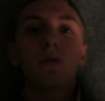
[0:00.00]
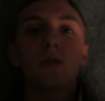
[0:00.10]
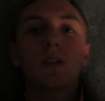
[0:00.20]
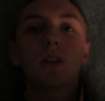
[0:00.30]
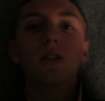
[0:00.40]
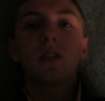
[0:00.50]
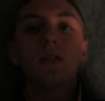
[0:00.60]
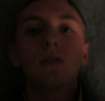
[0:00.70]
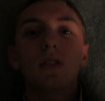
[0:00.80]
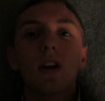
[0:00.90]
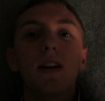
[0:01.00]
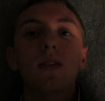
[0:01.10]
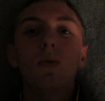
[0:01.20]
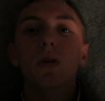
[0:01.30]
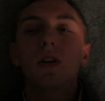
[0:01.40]
if it continues not
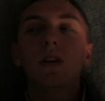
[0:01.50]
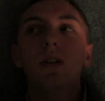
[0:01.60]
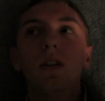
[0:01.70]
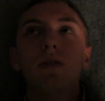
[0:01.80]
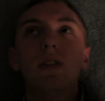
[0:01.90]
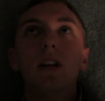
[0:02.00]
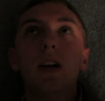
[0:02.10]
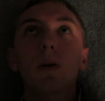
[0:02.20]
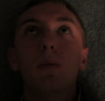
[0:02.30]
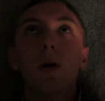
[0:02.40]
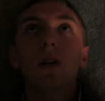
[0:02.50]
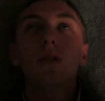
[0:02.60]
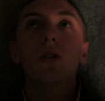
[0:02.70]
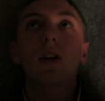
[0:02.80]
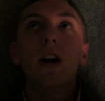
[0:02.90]
to work, I'll have to take it apart
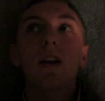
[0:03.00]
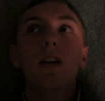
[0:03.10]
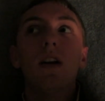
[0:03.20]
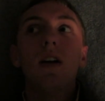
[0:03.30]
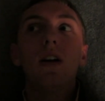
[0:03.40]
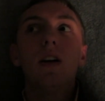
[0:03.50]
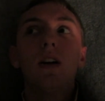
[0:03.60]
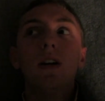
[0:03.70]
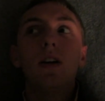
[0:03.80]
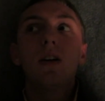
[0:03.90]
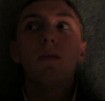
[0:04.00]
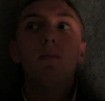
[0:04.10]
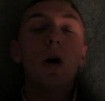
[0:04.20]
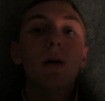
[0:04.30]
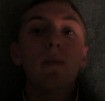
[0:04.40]
and look at it.
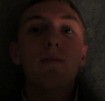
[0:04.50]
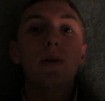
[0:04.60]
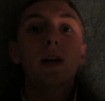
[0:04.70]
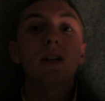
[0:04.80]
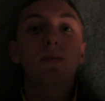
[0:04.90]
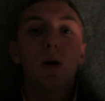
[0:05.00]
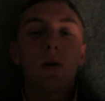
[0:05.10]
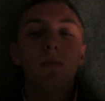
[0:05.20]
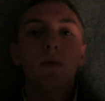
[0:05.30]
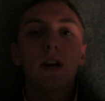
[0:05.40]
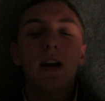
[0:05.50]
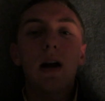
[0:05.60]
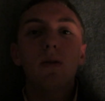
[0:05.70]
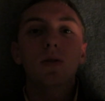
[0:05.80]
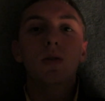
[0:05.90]
But my biggest problem right
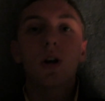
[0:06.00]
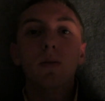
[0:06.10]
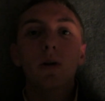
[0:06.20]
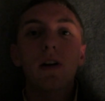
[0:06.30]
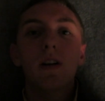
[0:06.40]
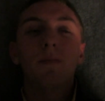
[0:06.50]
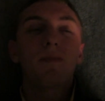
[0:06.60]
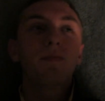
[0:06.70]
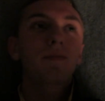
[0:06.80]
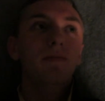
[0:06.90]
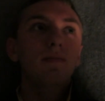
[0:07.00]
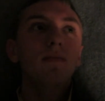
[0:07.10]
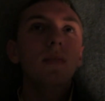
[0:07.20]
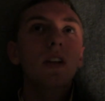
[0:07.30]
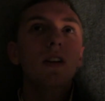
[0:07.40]
now is the carburetor.
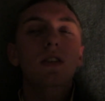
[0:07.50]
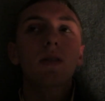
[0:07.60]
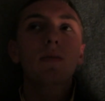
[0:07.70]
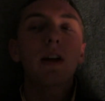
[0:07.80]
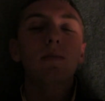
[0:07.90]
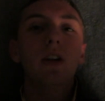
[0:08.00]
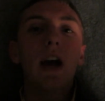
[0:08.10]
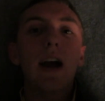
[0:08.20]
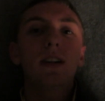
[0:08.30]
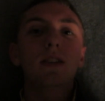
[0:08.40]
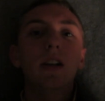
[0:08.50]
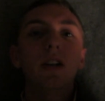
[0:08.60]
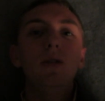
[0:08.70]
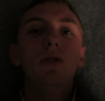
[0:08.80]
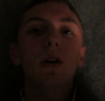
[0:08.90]
Sometimes it acts
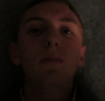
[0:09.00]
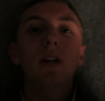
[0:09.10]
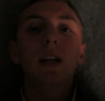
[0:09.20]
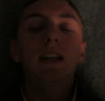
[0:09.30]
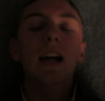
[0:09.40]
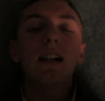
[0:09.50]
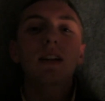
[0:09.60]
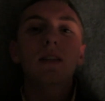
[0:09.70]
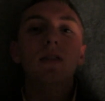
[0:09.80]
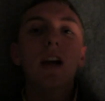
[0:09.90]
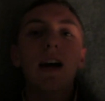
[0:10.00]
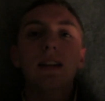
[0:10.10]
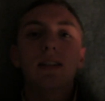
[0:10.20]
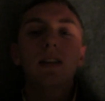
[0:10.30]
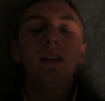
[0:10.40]
like you dumped a gallon of
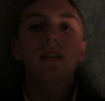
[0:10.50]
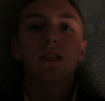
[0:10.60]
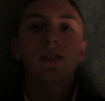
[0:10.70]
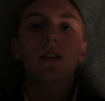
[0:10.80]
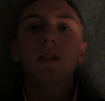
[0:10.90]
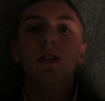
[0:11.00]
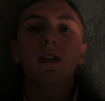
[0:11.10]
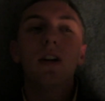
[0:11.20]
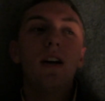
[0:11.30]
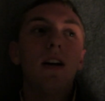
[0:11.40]
gas in the cylinder.